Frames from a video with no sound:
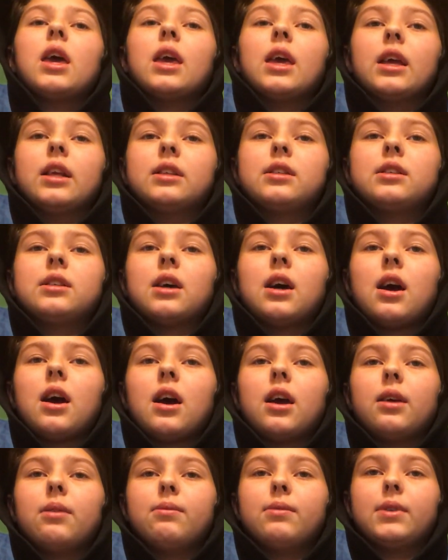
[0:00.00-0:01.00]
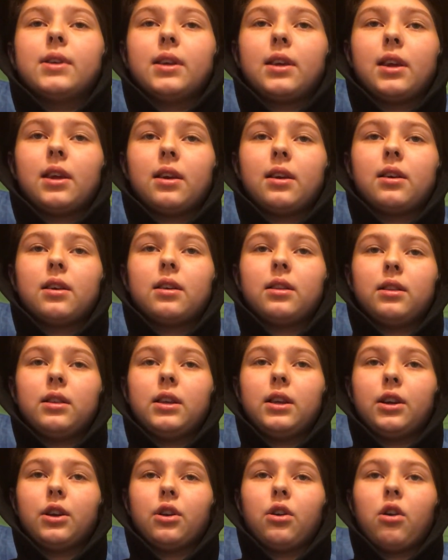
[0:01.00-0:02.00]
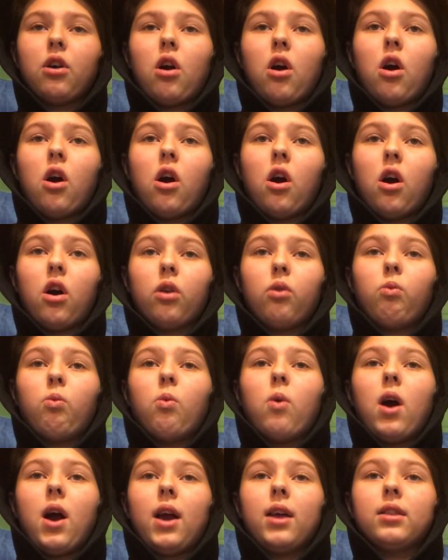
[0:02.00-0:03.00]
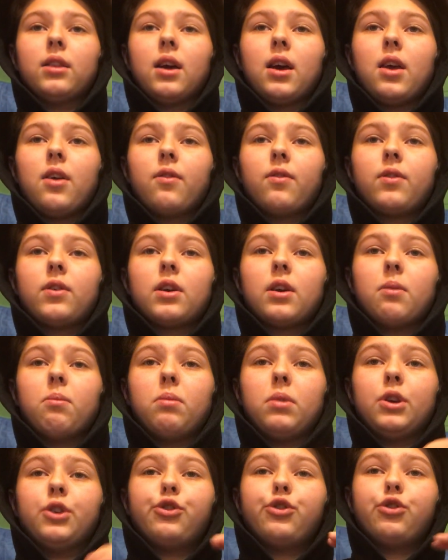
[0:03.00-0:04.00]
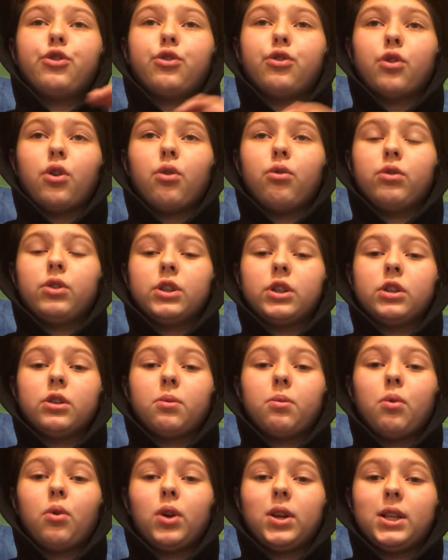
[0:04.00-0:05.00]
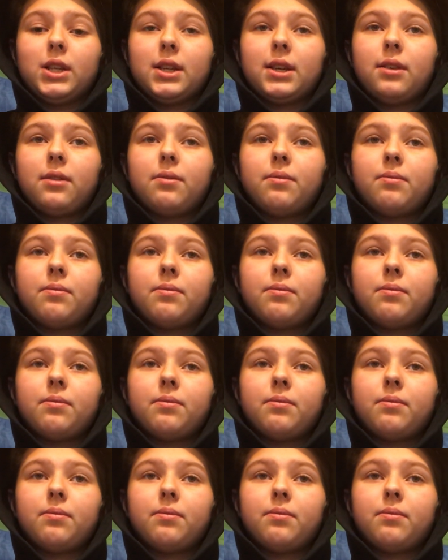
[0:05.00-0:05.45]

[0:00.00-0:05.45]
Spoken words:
It's time to get clear on why life can be so disappointing.